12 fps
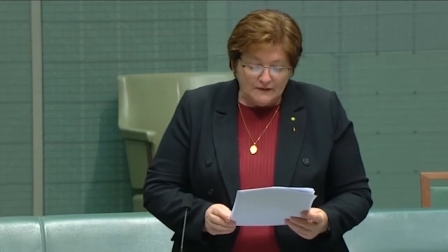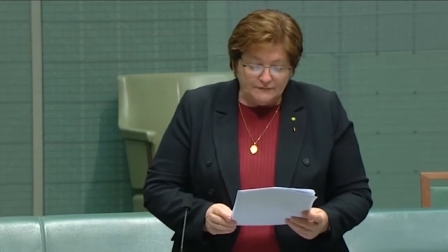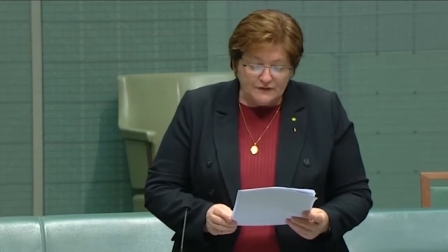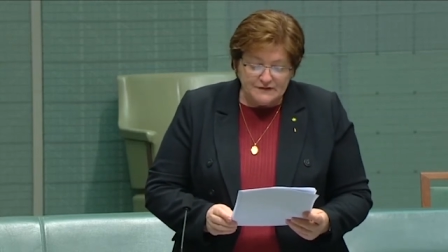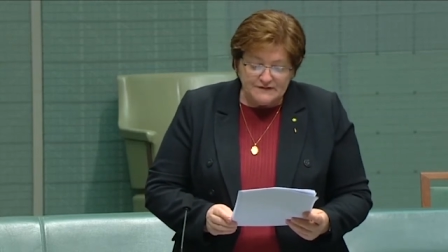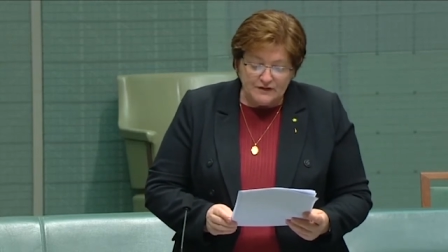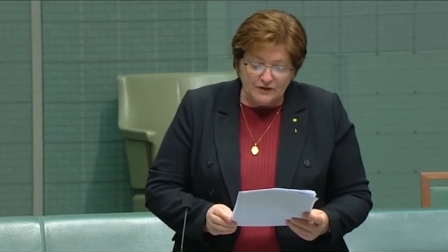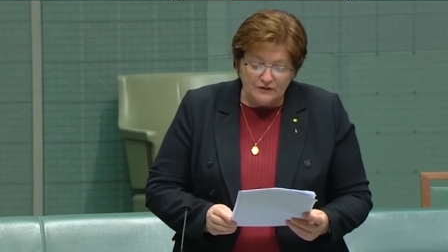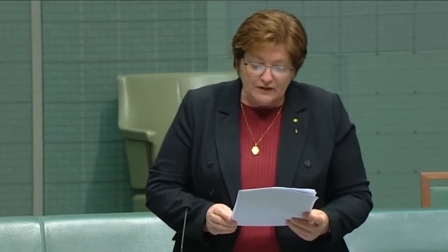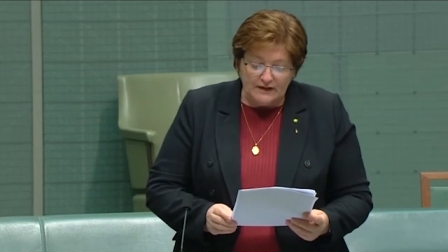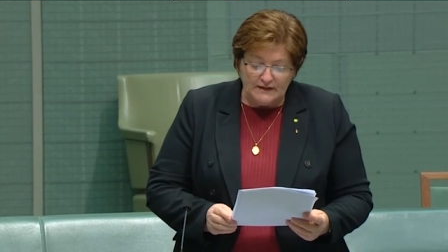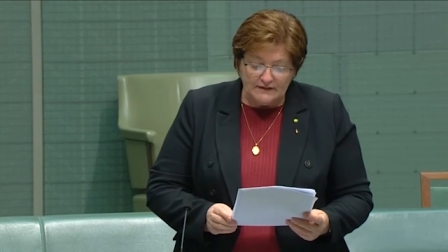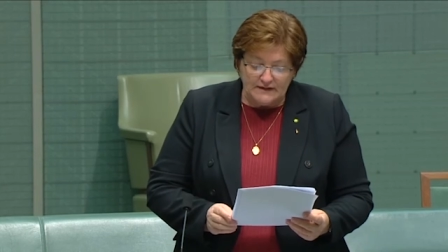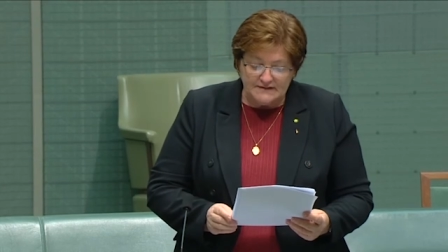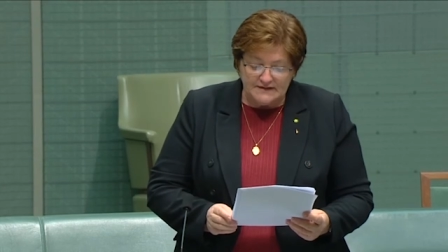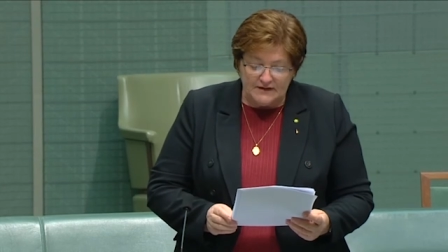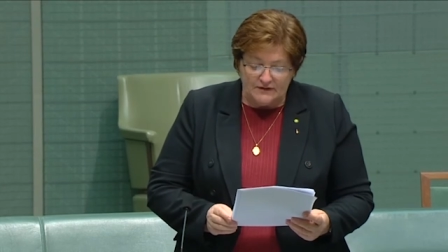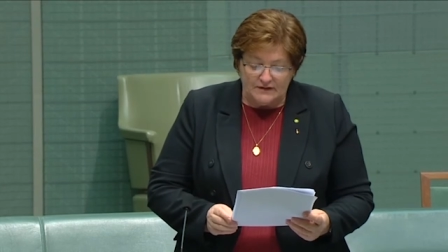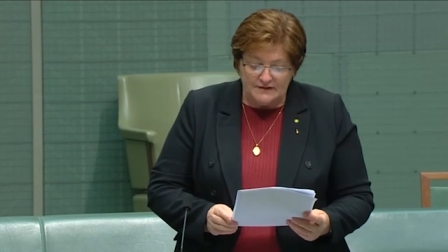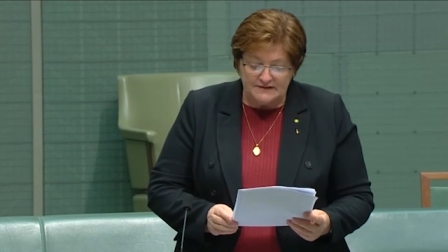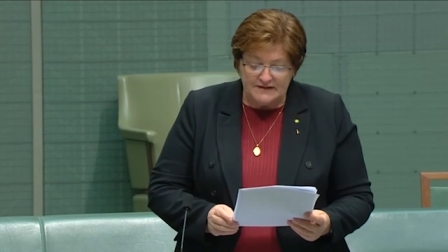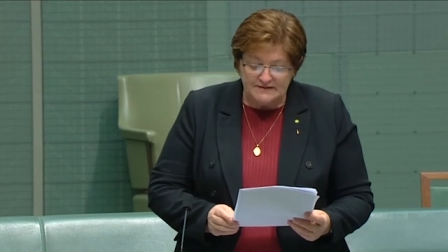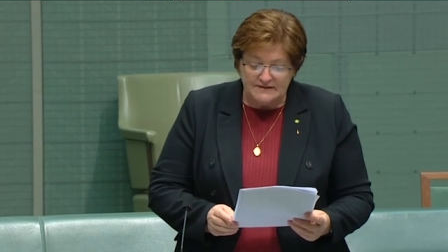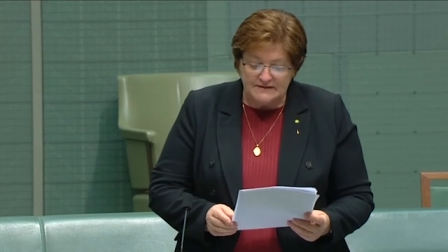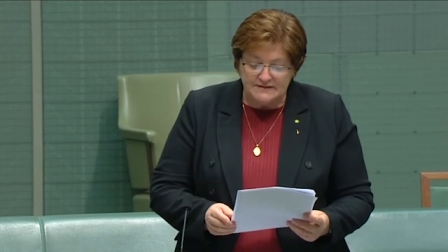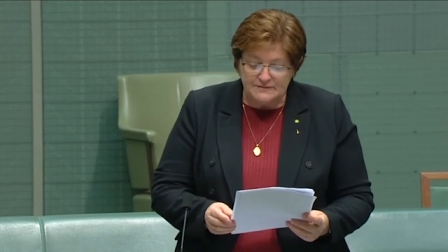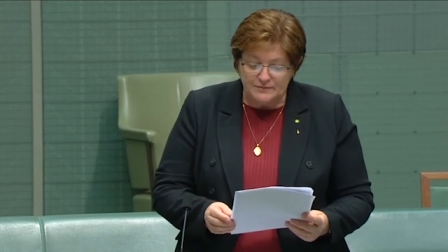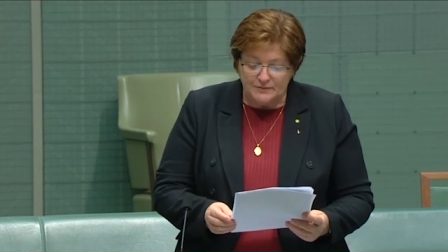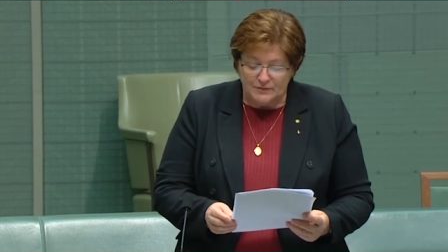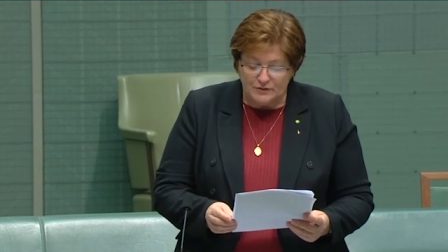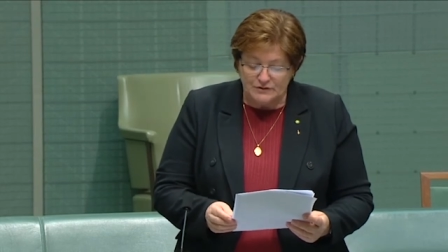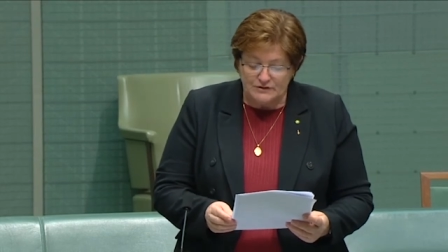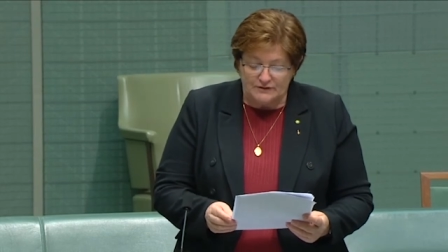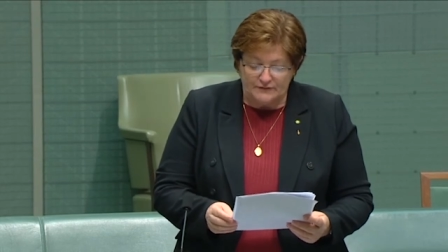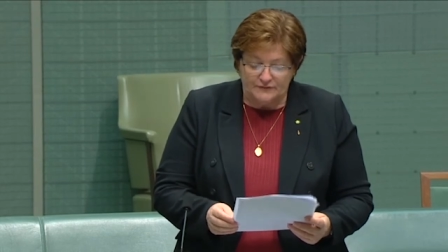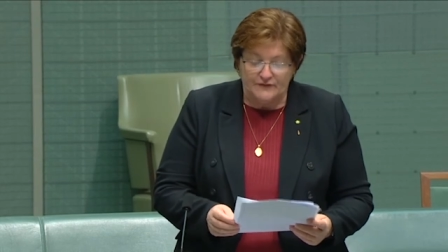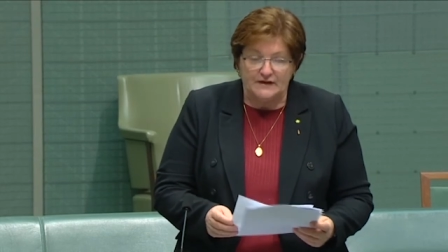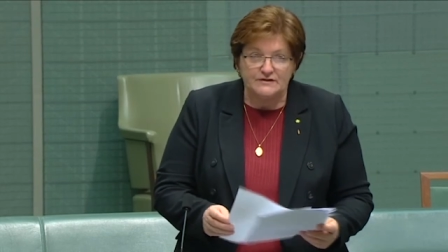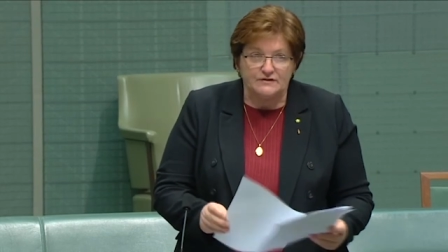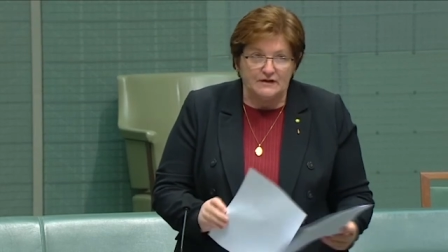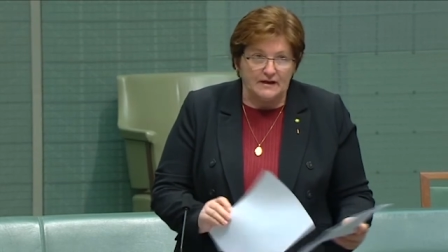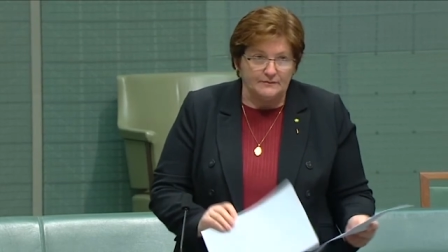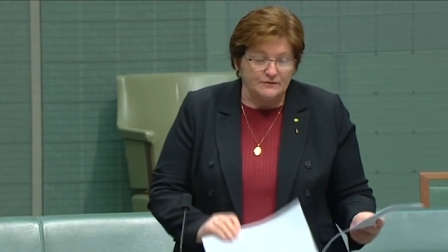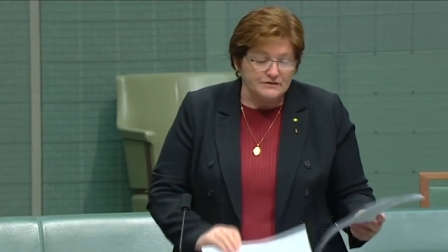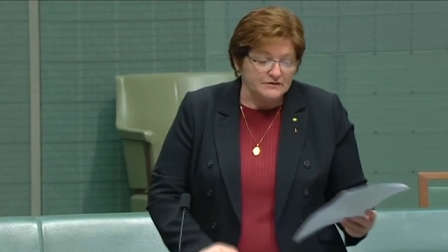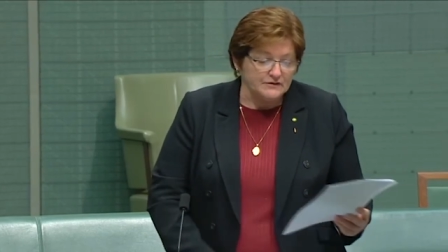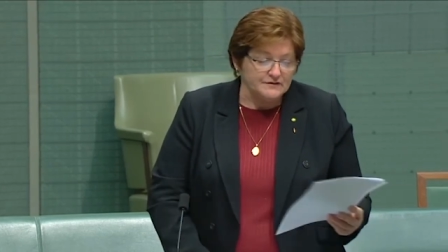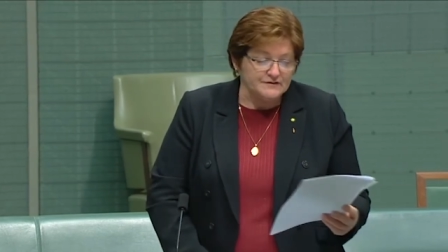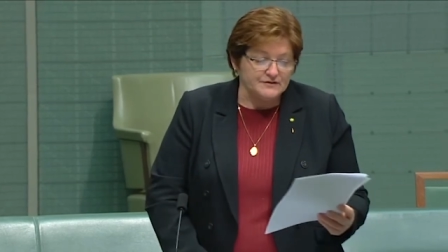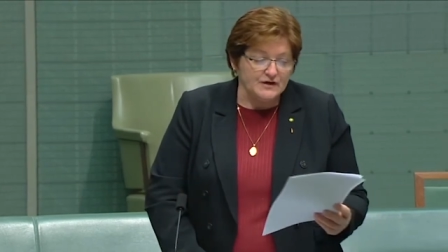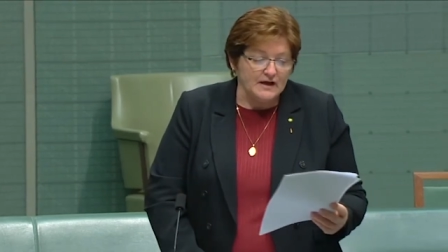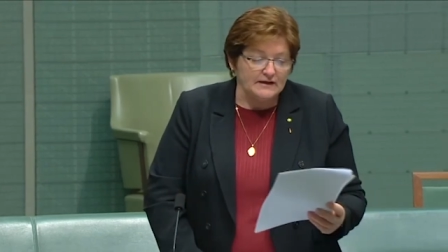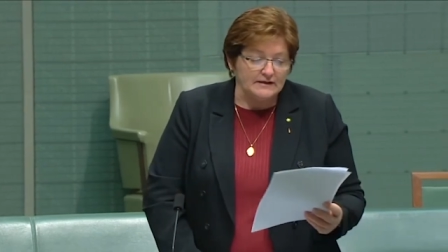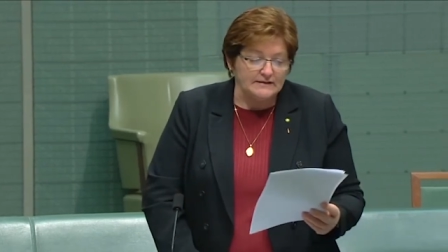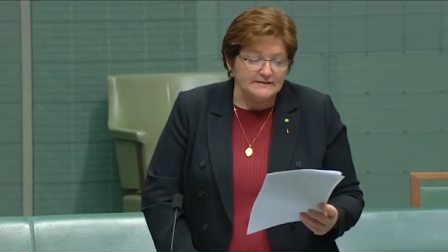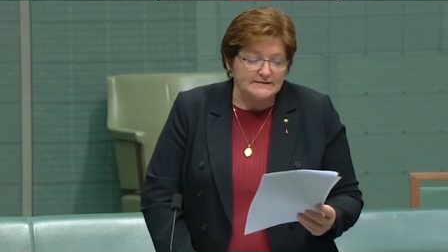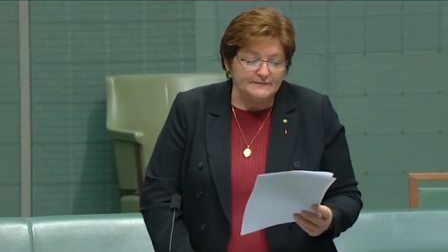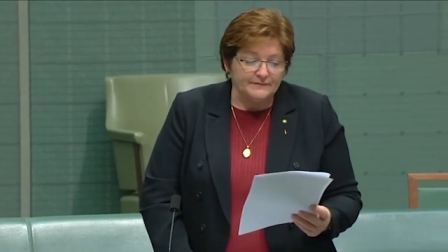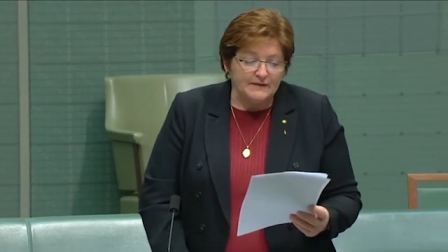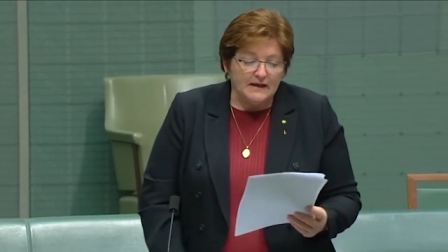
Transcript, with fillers: Food security in these areas has a disproportionate effect on Aboriginal Australians.